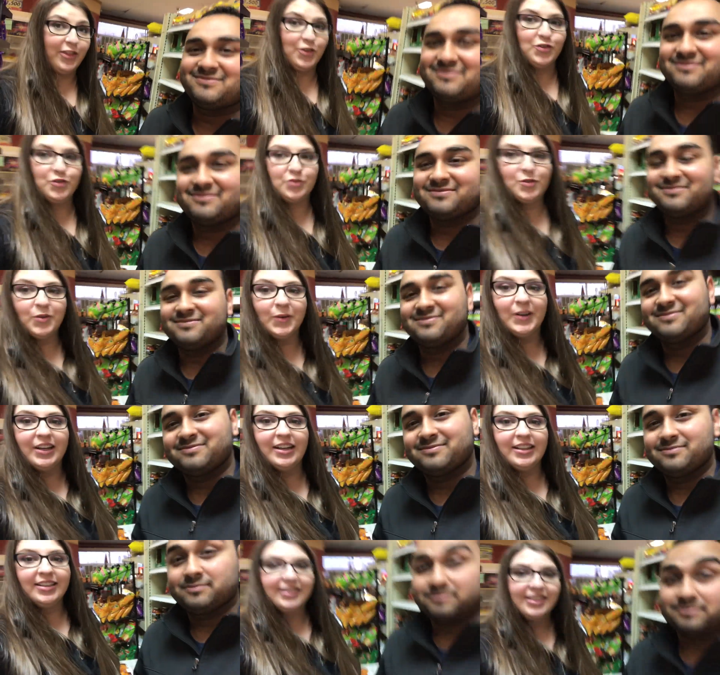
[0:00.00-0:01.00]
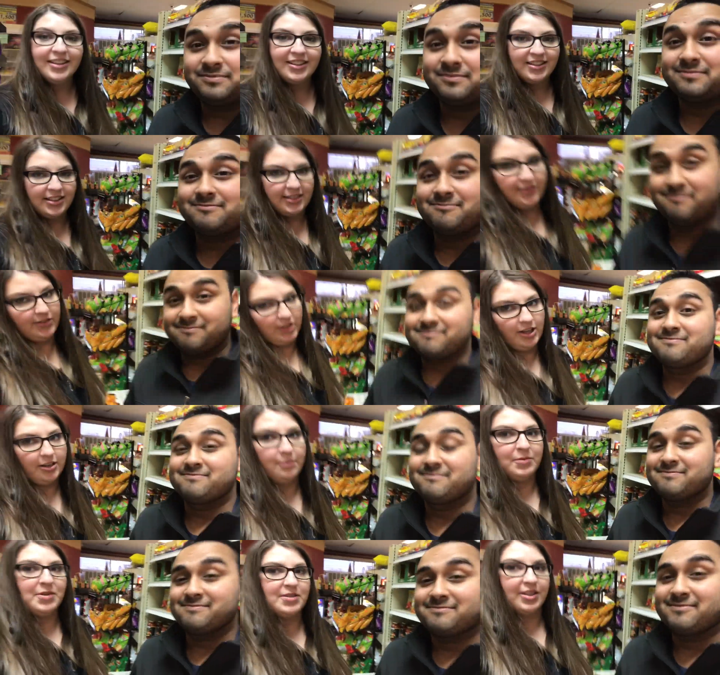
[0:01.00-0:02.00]
Speaker 1: store. You hear
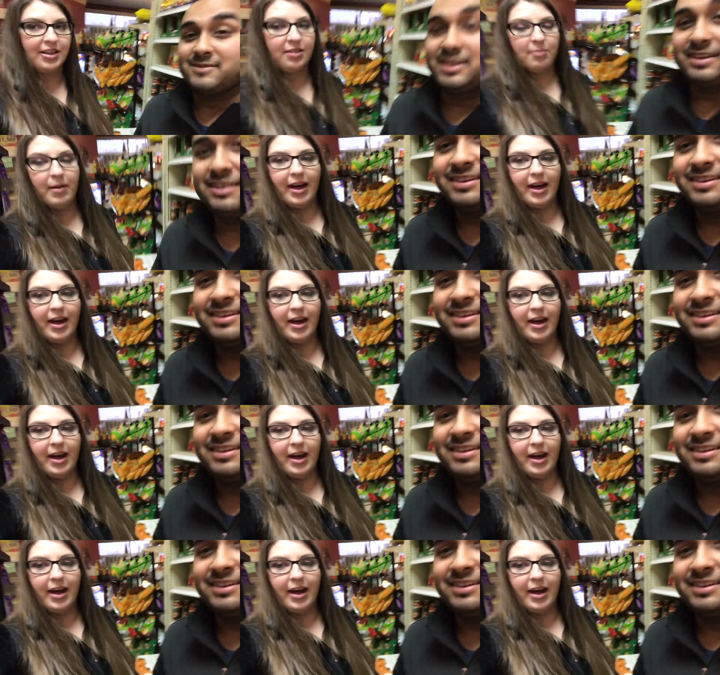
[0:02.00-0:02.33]
the music in the